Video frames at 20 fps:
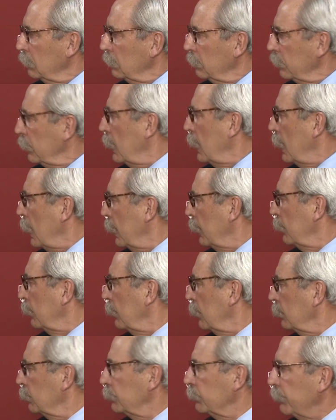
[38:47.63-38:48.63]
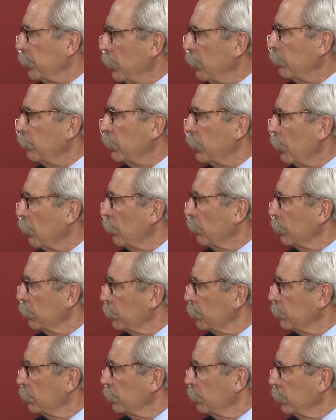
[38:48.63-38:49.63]
to the high cost of health care
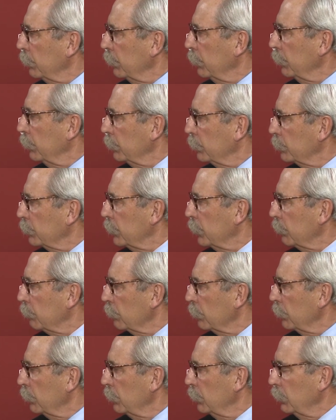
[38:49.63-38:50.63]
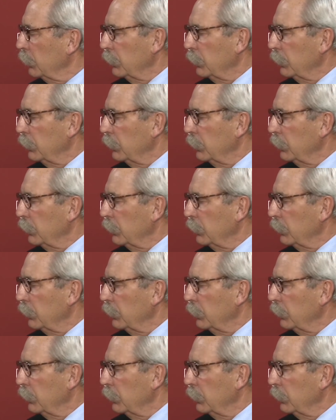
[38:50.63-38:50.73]
in this country.